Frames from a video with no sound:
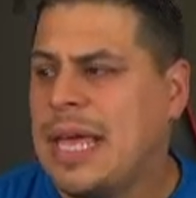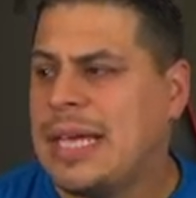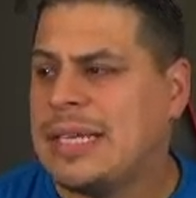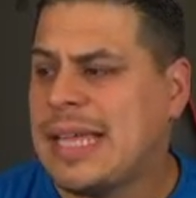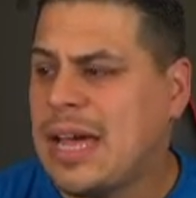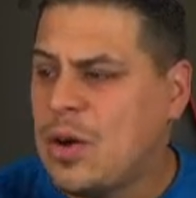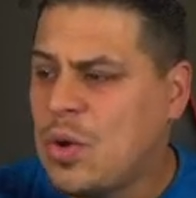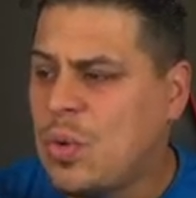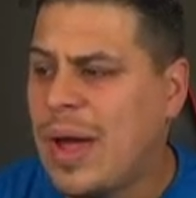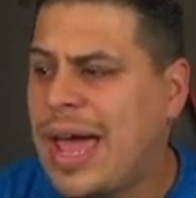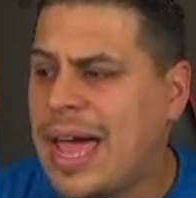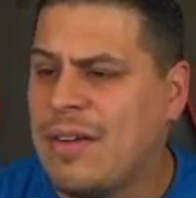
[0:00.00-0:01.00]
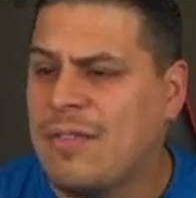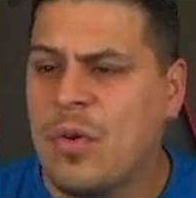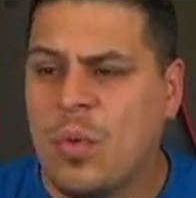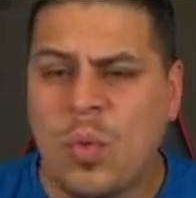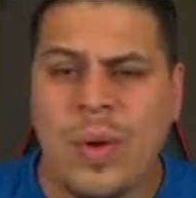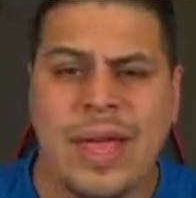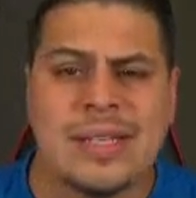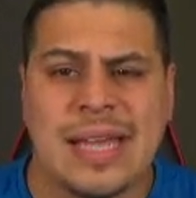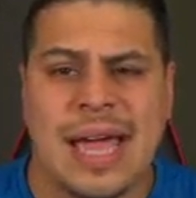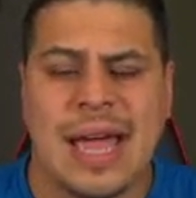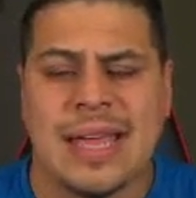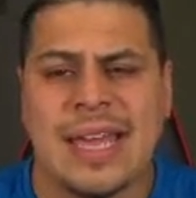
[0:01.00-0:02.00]
is that whoever wins,
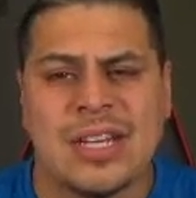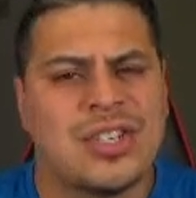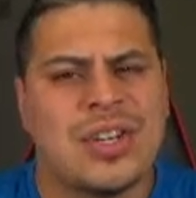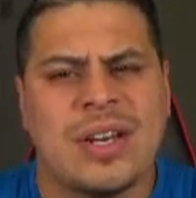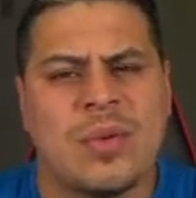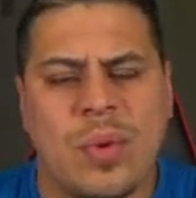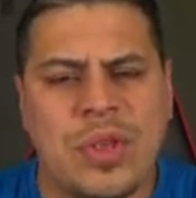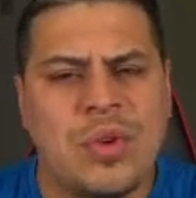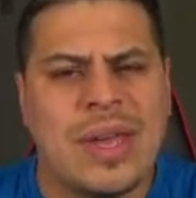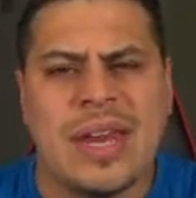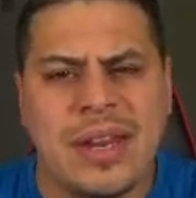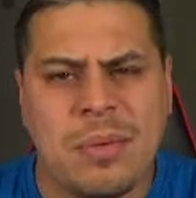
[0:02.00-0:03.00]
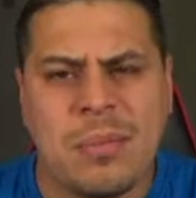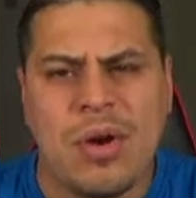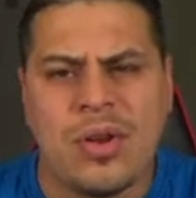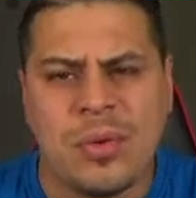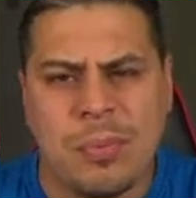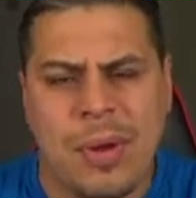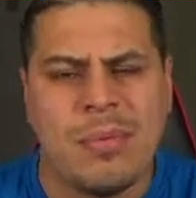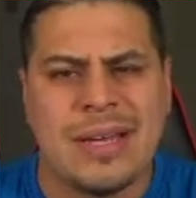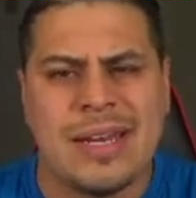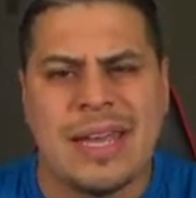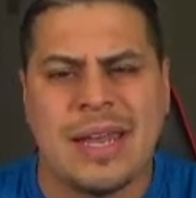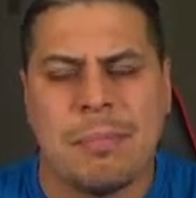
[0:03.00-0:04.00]
I, I, guess you're gonna when you get in tomorrow, you're probably
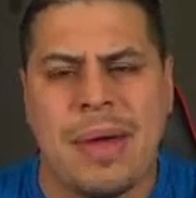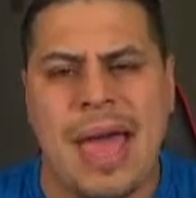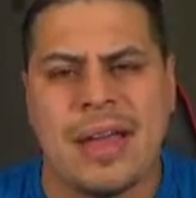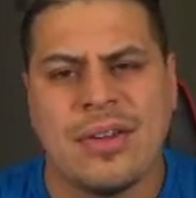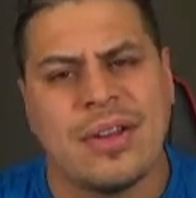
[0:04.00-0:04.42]
gonna get a pack.